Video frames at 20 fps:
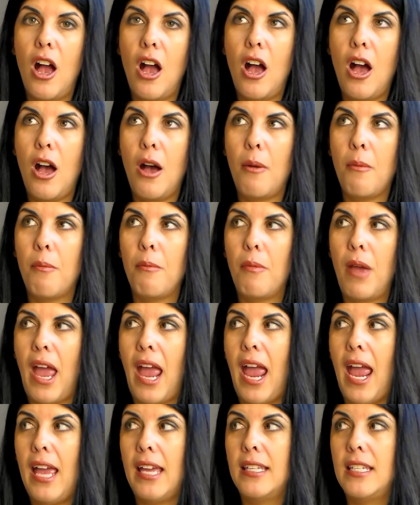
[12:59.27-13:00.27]

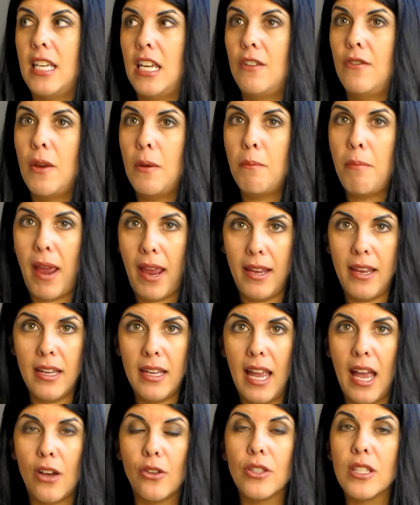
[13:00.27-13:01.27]
and even bank
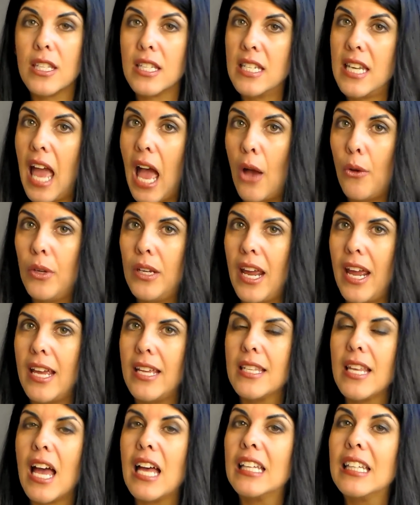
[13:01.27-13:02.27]
accounts nowadays